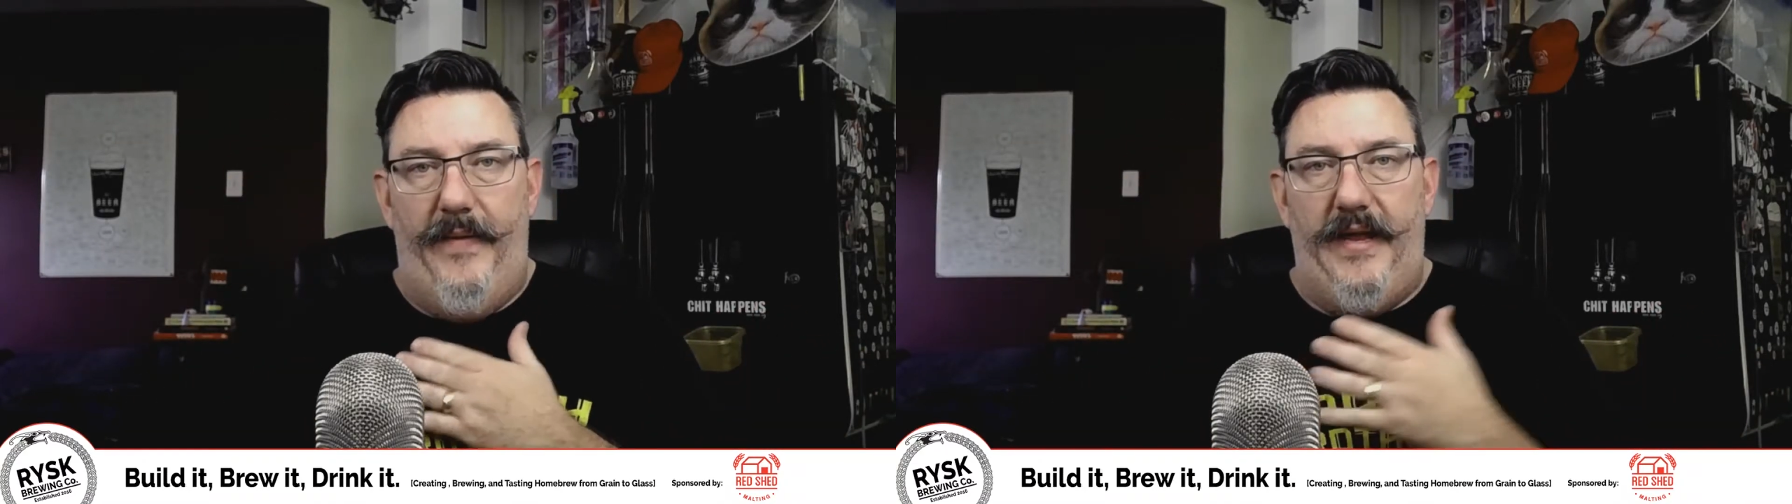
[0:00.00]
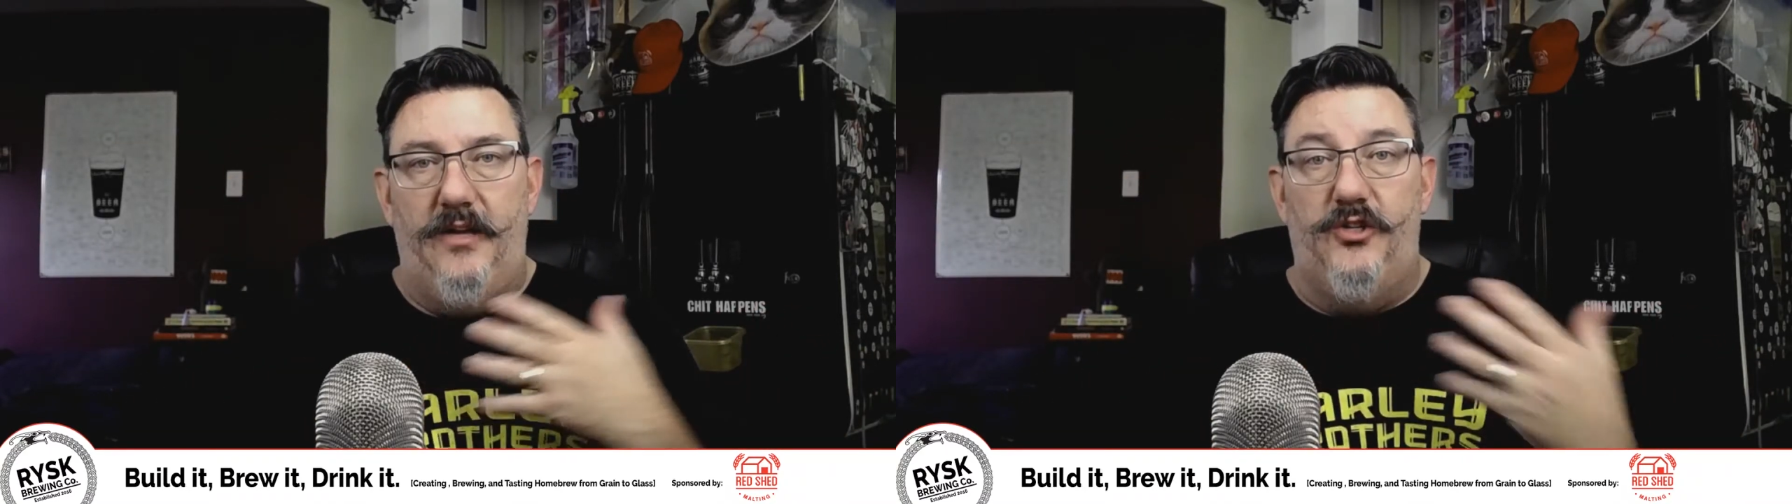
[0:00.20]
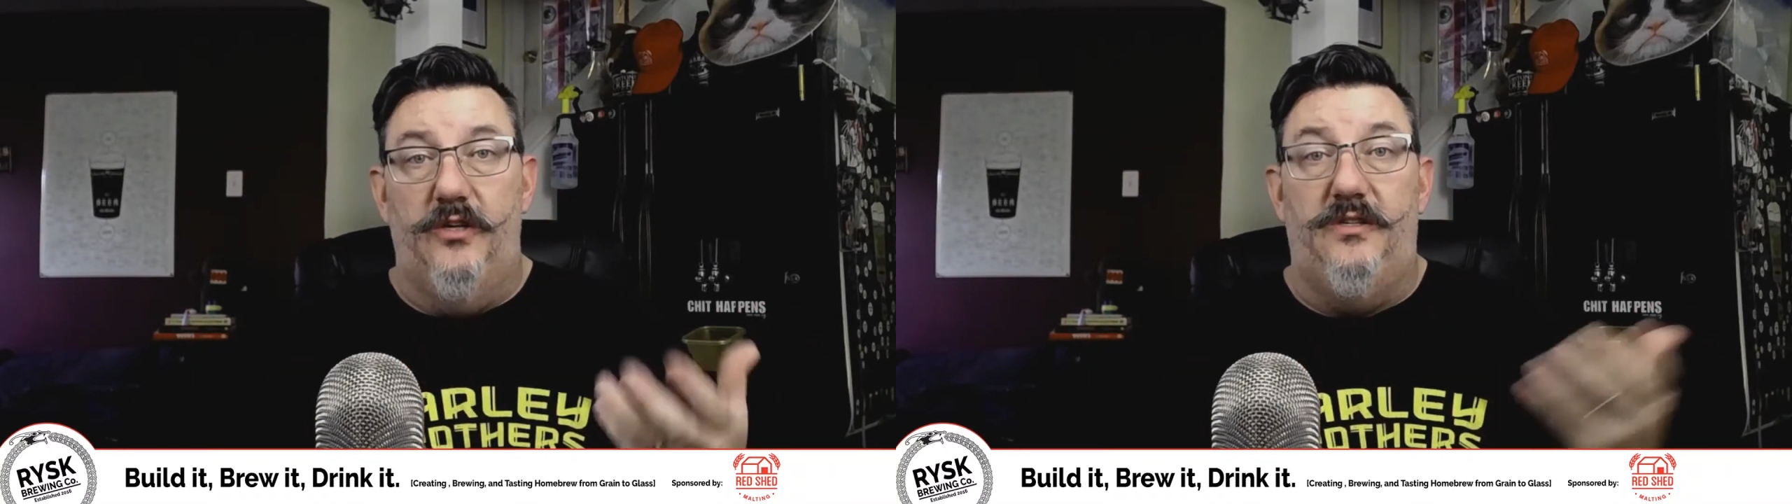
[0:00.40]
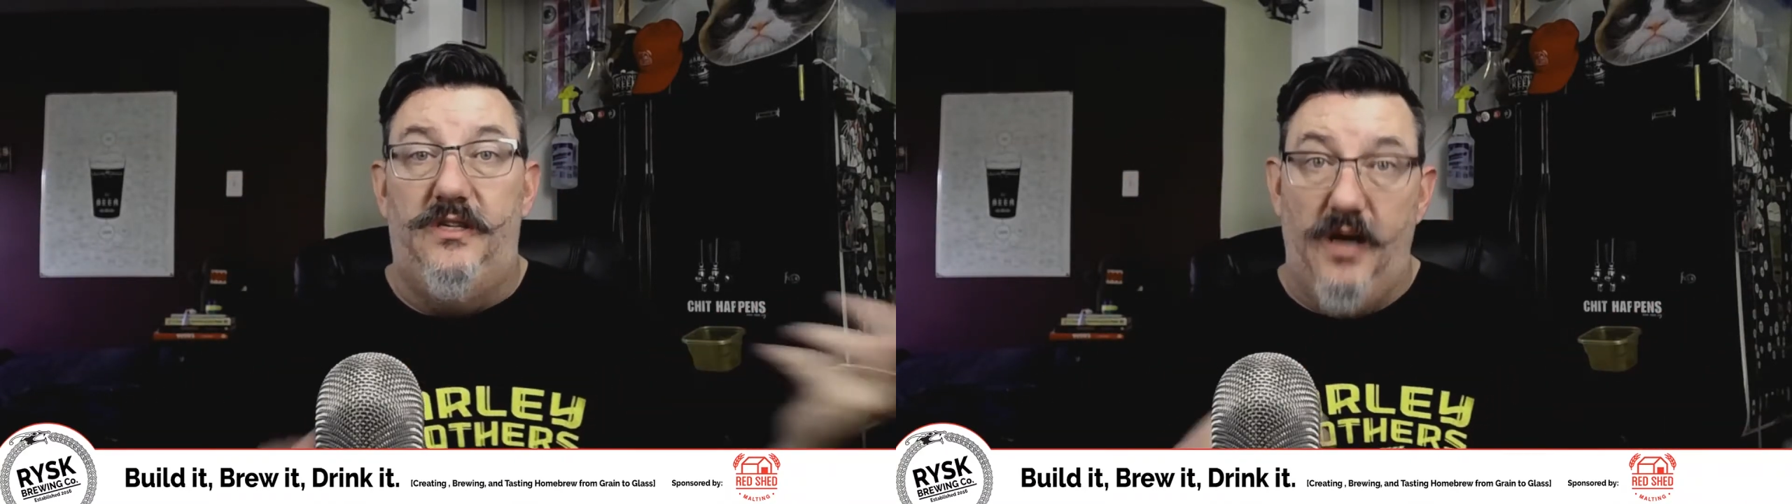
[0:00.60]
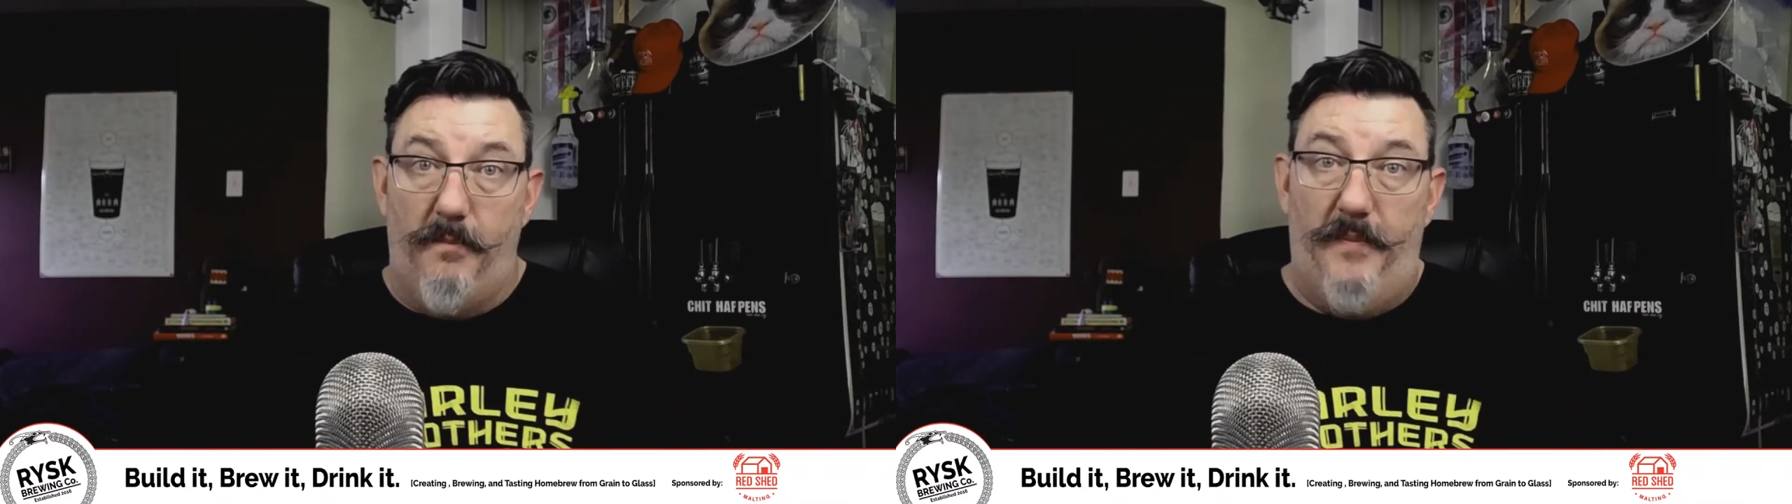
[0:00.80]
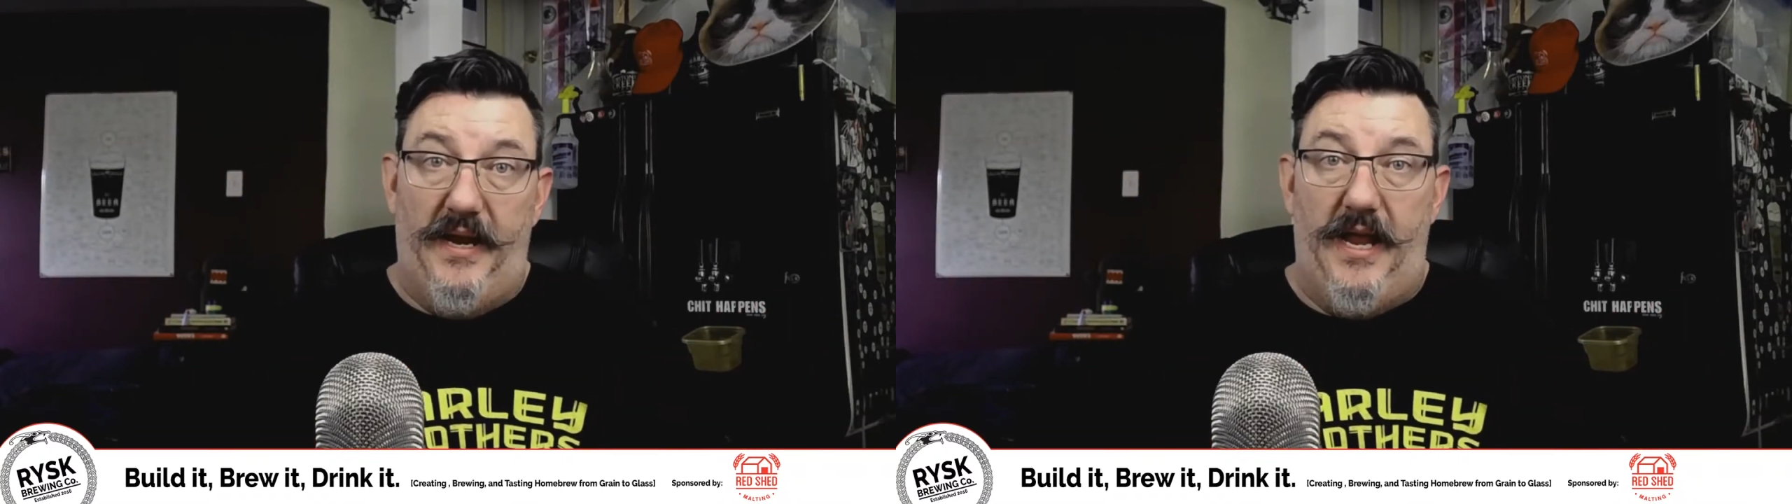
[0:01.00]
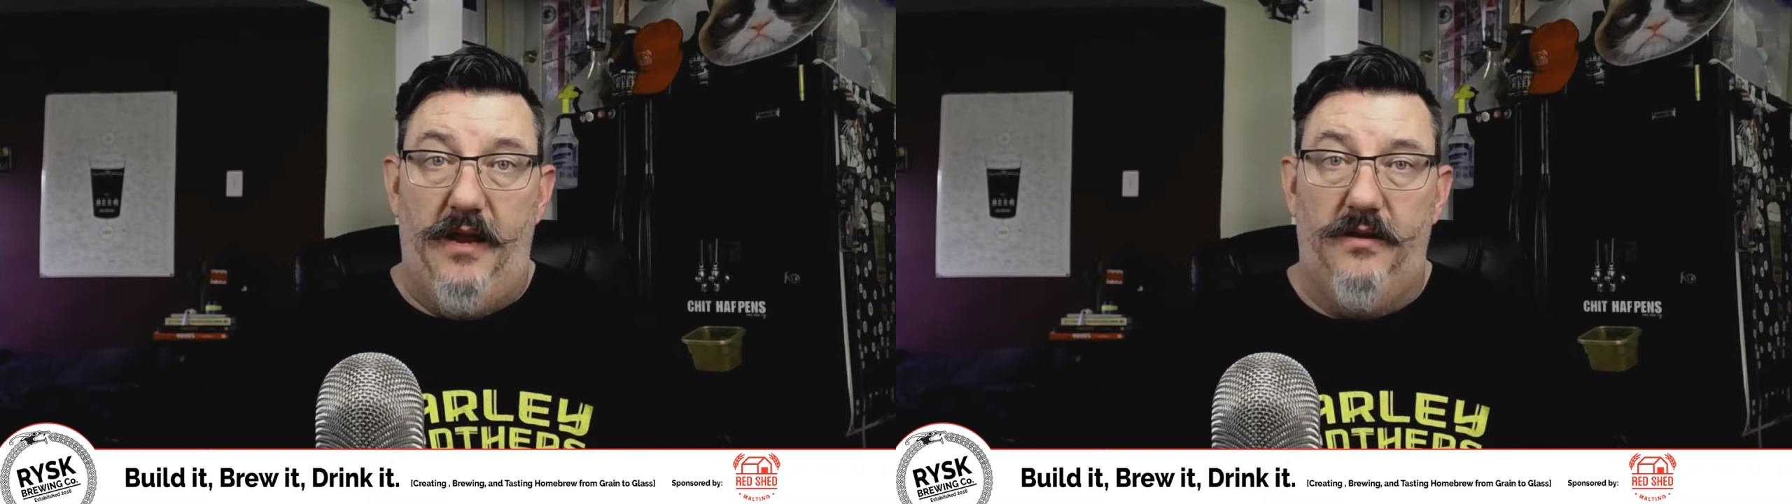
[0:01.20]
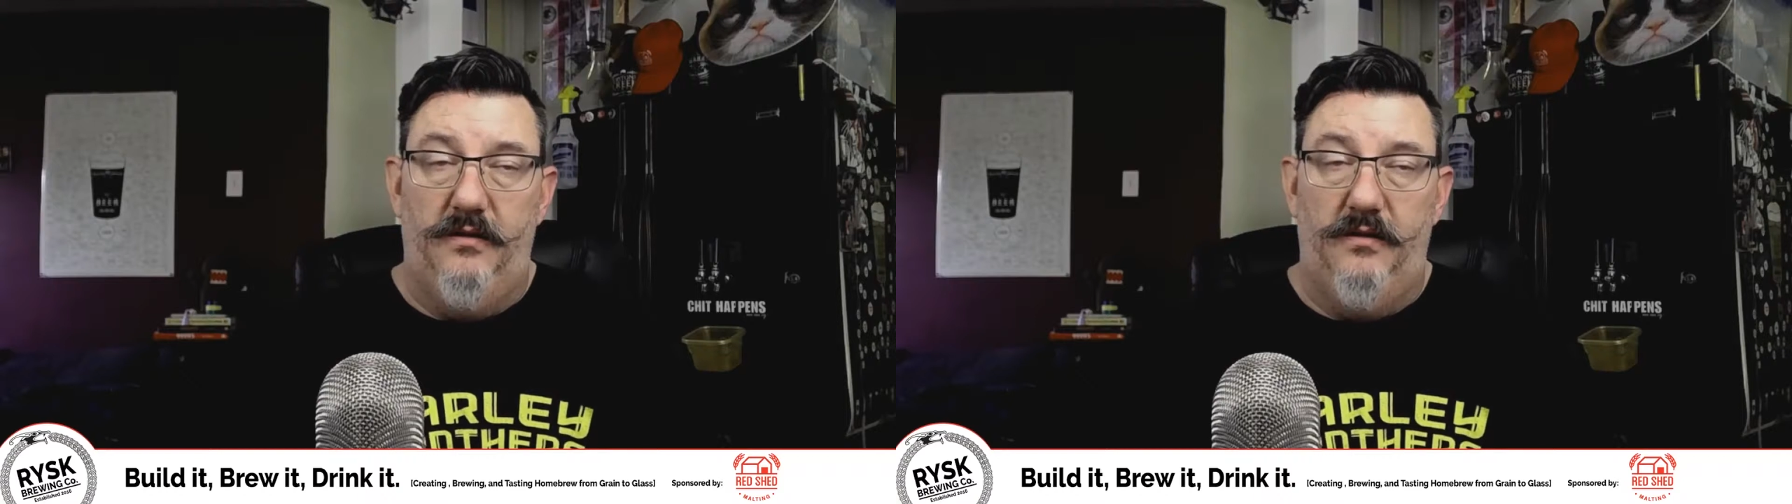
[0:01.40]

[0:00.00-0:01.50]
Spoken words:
in just dumping it.